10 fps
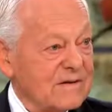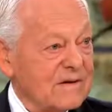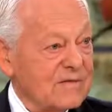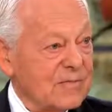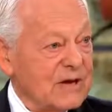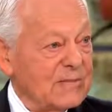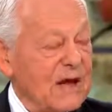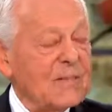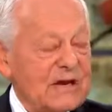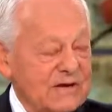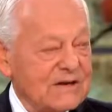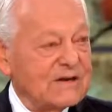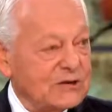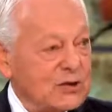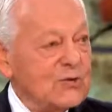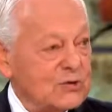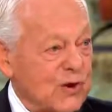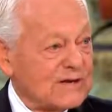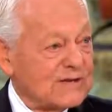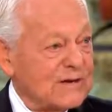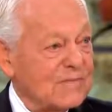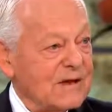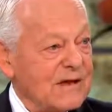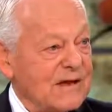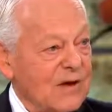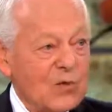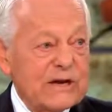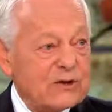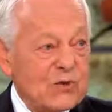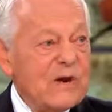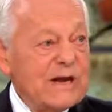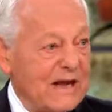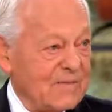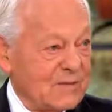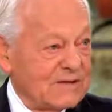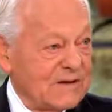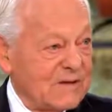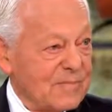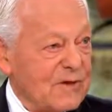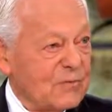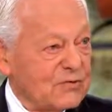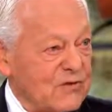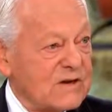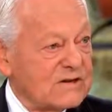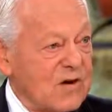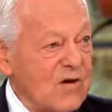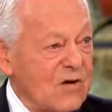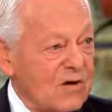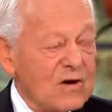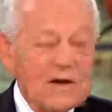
of the people, do trust him. Only 28% of the people trust her.